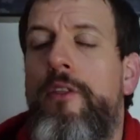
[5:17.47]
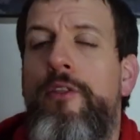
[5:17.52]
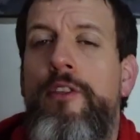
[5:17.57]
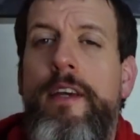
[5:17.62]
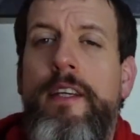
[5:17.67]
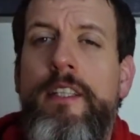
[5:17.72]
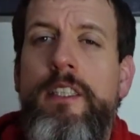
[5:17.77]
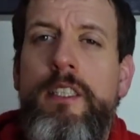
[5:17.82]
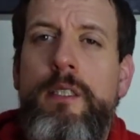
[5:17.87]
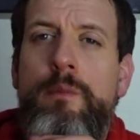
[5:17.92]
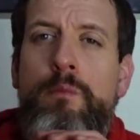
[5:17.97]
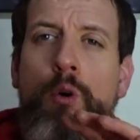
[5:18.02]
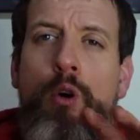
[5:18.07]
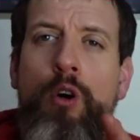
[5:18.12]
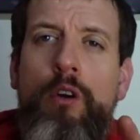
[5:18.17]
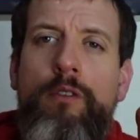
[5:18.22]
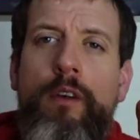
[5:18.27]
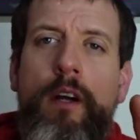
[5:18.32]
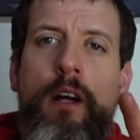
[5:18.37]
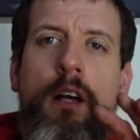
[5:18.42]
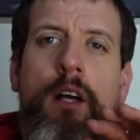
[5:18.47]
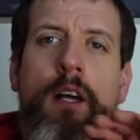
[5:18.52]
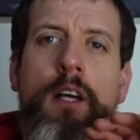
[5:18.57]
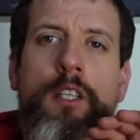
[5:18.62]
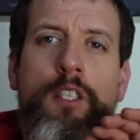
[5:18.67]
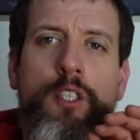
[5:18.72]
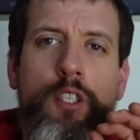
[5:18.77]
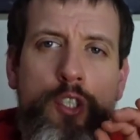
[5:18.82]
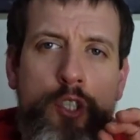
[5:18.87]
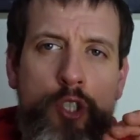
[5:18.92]
This is more of a
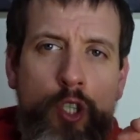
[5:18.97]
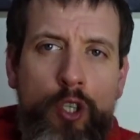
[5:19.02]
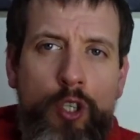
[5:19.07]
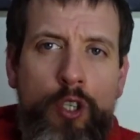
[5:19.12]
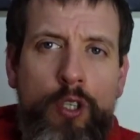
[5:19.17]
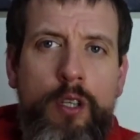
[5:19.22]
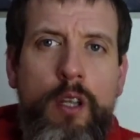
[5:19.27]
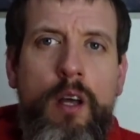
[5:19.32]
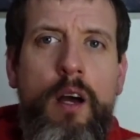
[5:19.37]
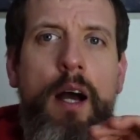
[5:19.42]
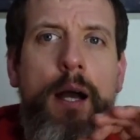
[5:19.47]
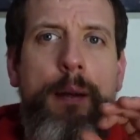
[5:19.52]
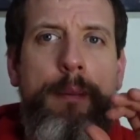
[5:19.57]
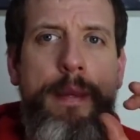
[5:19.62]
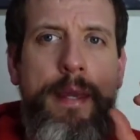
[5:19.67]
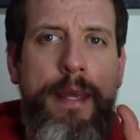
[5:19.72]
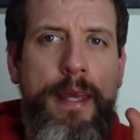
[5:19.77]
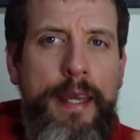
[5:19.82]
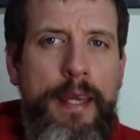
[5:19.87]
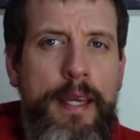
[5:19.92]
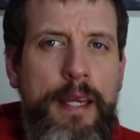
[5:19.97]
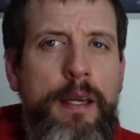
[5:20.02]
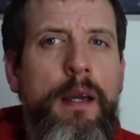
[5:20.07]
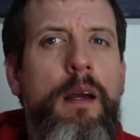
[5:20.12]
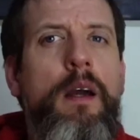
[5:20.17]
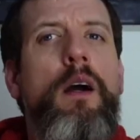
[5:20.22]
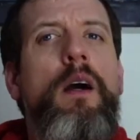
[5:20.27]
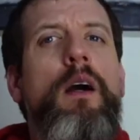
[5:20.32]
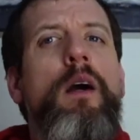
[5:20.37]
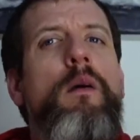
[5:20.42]
soul, I'm here,
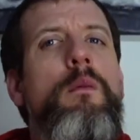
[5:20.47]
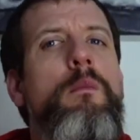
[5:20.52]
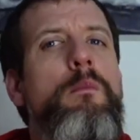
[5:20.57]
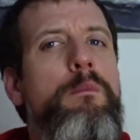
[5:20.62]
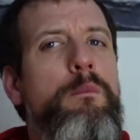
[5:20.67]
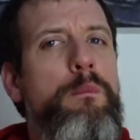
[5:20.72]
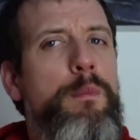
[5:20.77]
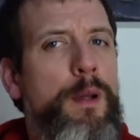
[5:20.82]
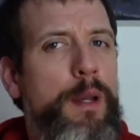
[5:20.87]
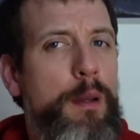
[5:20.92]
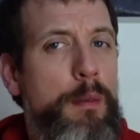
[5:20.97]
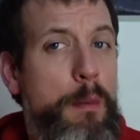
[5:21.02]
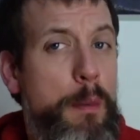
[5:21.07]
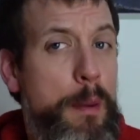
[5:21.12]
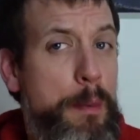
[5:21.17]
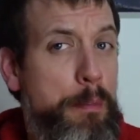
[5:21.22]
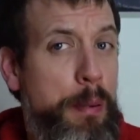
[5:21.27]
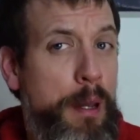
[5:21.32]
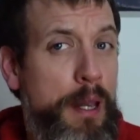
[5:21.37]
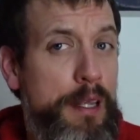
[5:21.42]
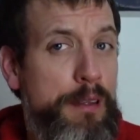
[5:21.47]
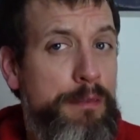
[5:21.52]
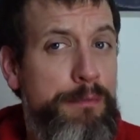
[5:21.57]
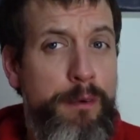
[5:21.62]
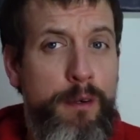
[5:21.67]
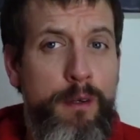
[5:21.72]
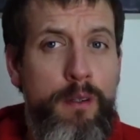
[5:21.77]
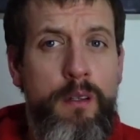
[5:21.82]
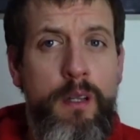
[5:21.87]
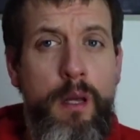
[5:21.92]
but I'm a bit
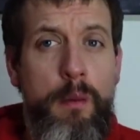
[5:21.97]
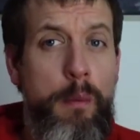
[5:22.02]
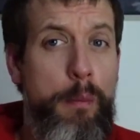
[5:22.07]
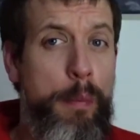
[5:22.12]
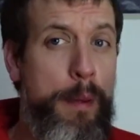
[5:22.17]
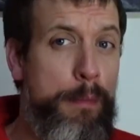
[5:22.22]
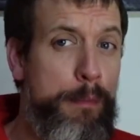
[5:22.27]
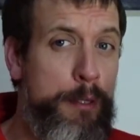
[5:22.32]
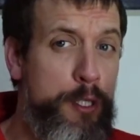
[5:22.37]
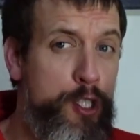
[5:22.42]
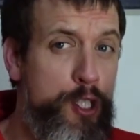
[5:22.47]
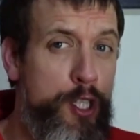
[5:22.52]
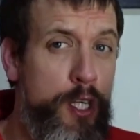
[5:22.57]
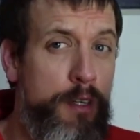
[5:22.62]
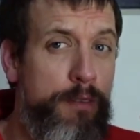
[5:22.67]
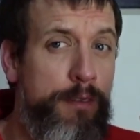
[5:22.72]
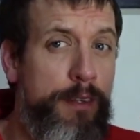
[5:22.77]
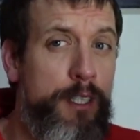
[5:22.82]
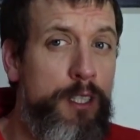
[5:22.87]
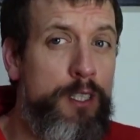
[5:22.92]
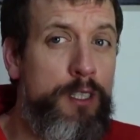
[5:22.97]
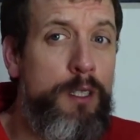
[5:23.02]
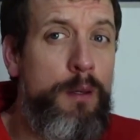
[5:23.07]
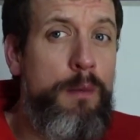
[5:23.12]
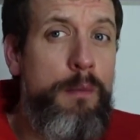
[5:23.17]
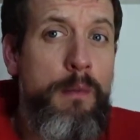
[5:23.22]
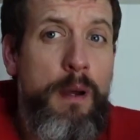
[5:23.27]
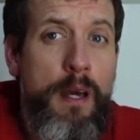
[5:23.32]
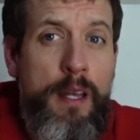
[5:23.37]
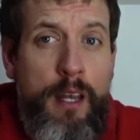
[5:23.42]
playful, I'm a bit mischievous,
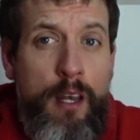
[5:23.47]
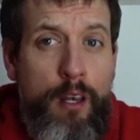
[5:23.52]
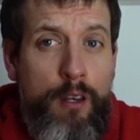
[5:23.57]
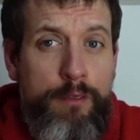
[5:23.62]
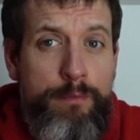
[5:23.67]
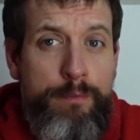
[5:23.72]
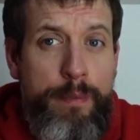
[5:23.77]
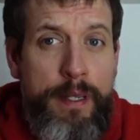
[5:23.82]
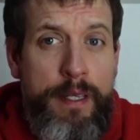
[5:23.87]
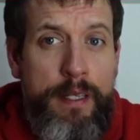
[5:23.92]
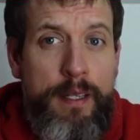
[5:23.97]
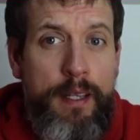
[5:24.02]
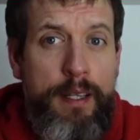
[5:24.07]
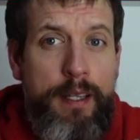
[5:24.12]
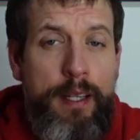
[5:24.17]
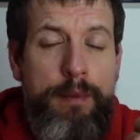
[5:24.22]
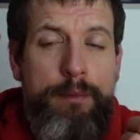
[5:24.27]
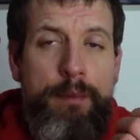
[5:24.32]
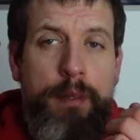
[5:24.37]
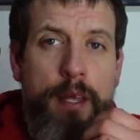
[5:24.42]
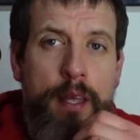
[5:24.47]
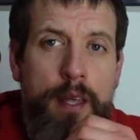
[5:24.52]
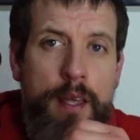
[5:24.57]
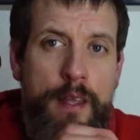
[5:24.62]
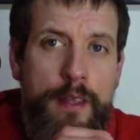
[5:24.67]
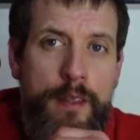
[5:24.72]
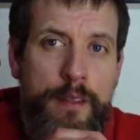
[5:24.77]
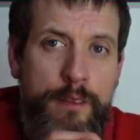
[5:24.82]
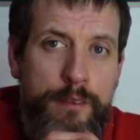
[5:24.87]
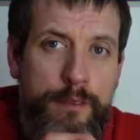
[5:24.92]
and I love being like that.
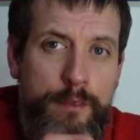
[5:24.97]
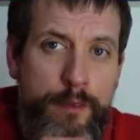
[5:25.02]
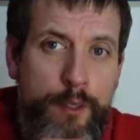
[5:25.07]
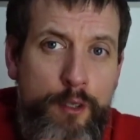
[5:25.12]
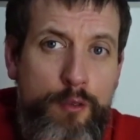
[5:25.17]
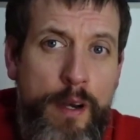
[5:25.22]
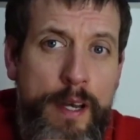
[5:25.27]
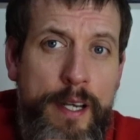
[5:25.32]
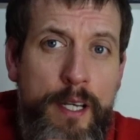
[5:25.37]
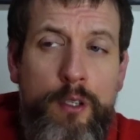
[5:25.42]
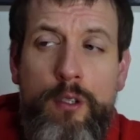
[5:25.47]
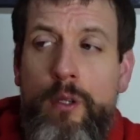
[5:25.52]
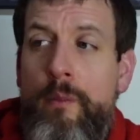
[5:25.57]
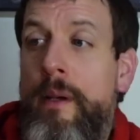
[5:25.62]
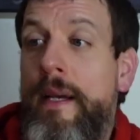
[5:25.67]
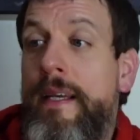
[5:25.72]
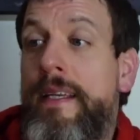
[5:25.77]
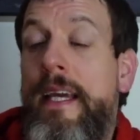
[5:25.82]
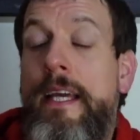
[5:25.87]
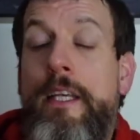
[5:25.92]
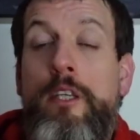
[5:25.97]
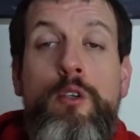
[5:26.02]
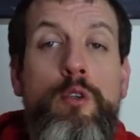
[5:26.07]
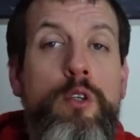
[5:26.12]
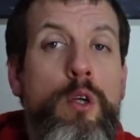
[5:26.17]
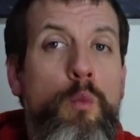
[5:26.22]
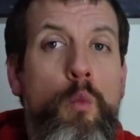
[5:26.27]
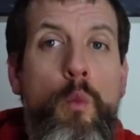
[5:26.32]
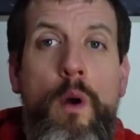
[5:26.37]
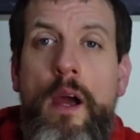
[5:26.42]
Great little number. Again, you
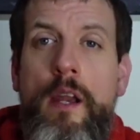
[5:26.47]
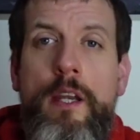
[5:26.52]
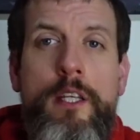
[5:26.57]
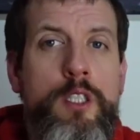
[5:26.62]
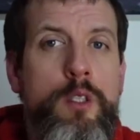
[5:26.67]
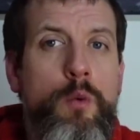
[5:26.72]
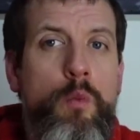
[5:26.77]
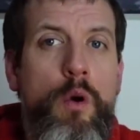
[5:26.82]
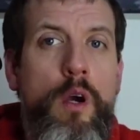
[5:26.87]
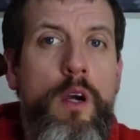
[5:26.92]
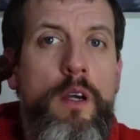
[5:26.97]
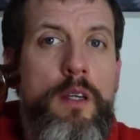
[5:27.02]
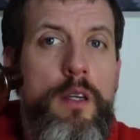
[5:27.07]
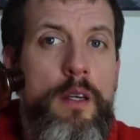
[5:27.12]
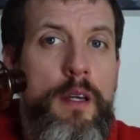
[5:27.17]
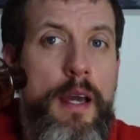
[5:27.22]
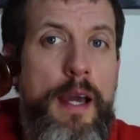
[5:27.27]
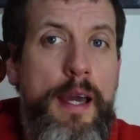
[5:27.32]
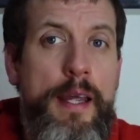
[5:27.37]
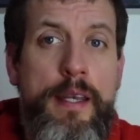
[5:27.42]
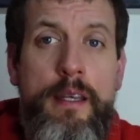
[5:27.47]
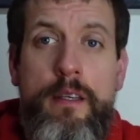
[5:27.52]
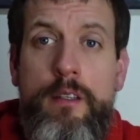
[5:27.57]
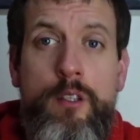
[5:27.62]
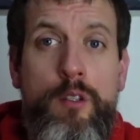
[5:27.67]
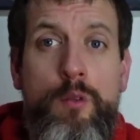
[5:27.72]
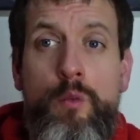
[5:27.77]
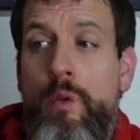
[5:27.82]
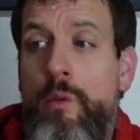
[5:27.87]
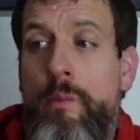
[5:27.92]
can wear this to work and
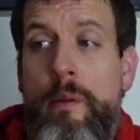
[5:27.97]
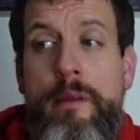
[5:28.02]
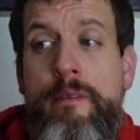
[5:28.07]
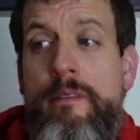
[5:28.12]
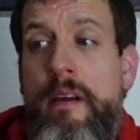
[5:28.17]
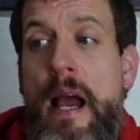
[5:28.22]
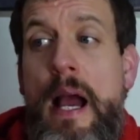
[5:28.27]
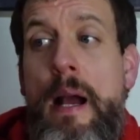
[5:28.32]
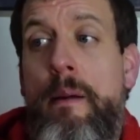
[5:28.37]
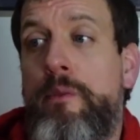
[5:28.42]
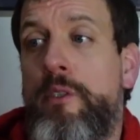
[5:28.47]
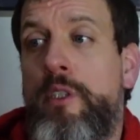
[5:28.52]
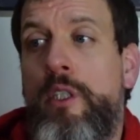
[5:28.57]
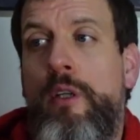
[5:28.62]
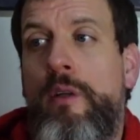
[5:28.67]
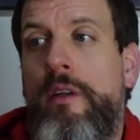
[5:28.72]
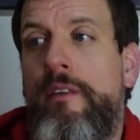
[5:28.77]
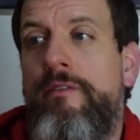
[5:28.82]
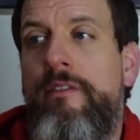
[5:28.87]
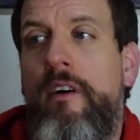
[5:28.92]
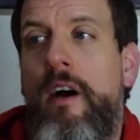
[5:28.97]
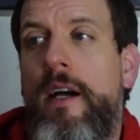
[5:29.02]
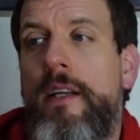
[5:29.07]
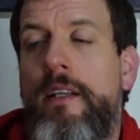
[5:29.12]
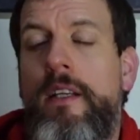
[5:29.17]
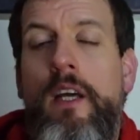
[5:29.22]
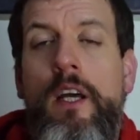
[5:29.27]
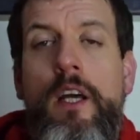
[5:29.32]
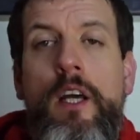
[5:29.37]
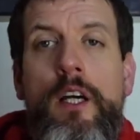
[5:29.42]
you will be absolutely
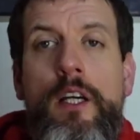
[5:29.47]
fine.